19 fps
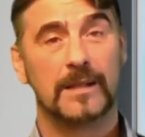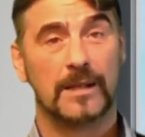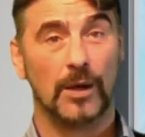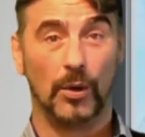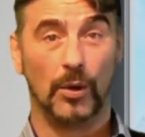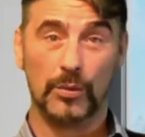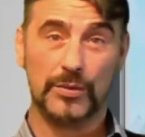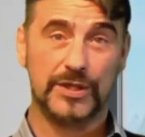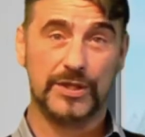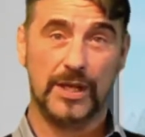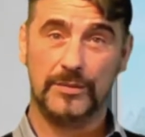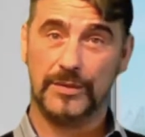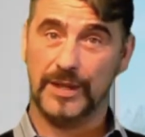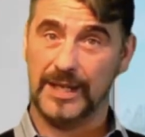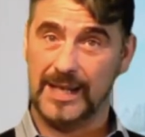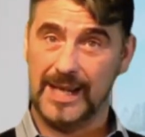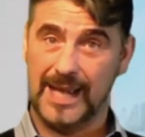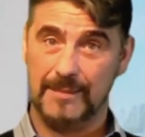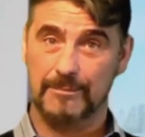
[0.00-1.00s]
Also,
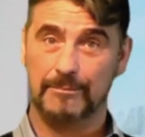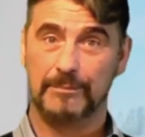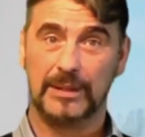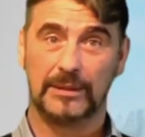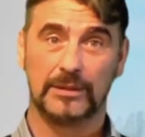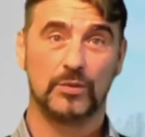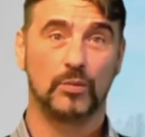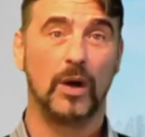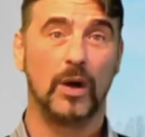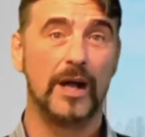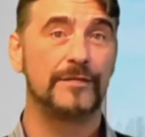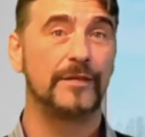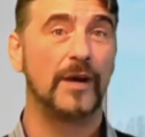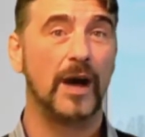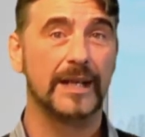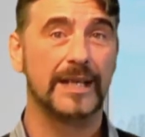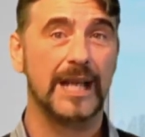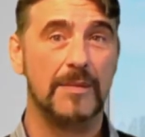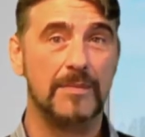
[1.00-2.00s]
the inbuilt
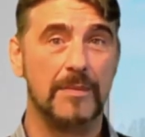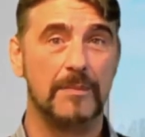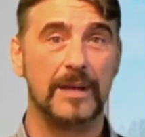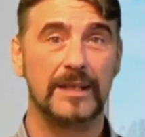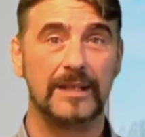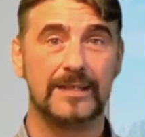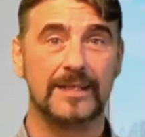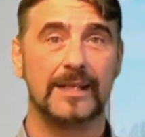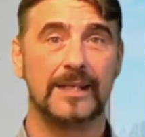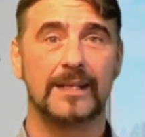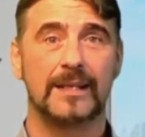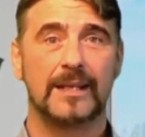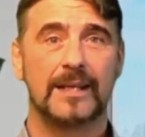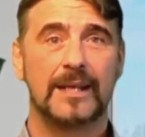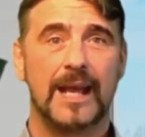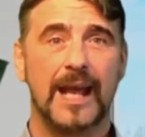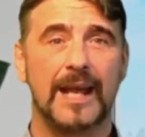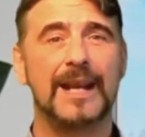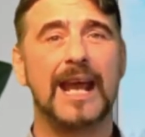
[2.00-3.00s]
Wi-Fi capability
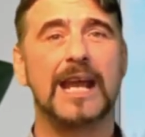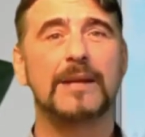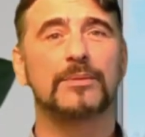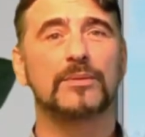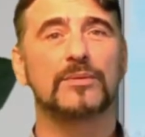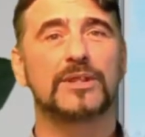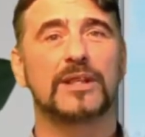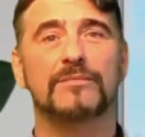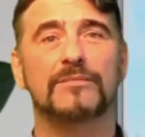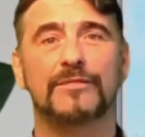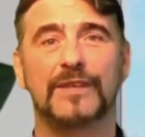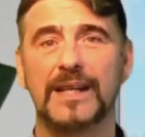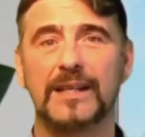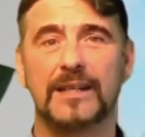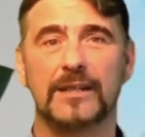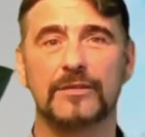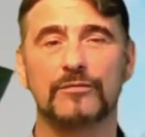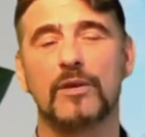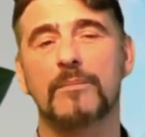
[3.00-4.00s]
enables
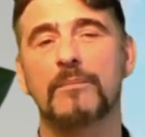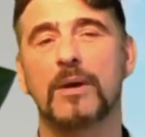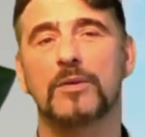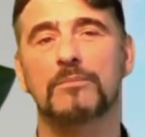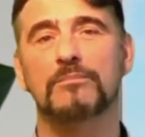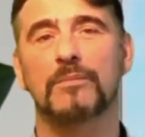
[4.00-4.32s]
convenient remote